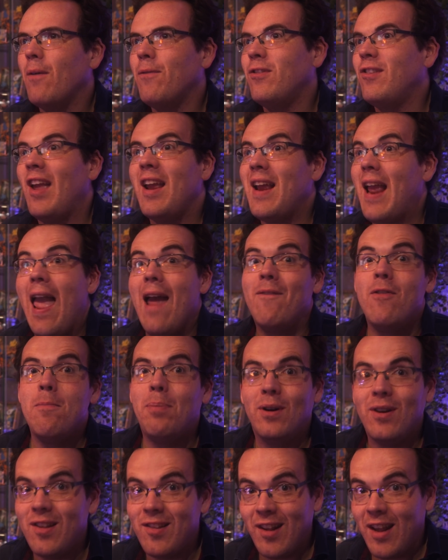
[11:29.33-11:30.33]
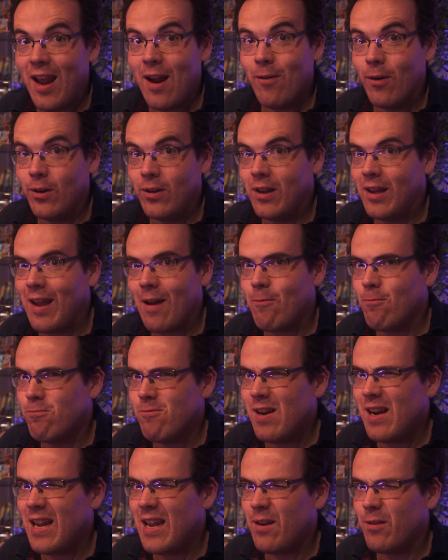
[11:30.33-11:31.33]
of saying everybody's a hero could get
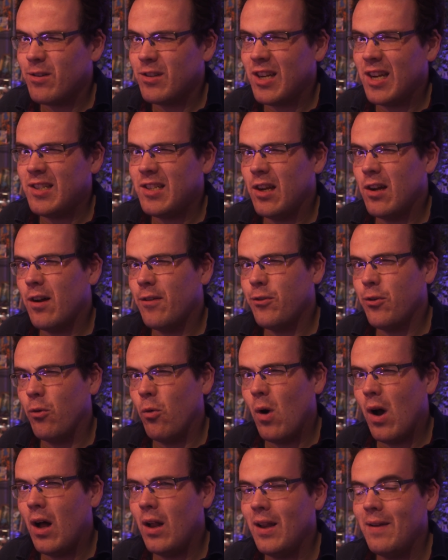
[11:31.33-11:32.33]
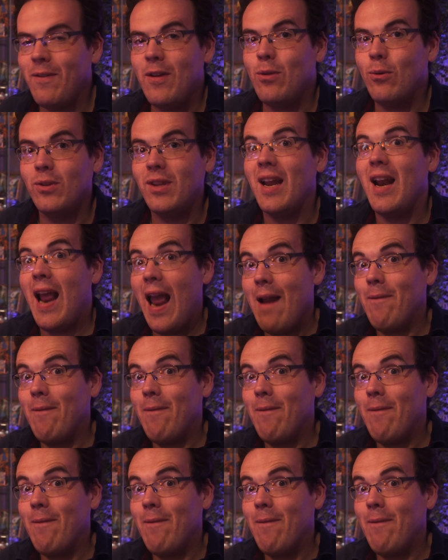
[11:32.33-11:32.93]
really irritating after a while if you thought that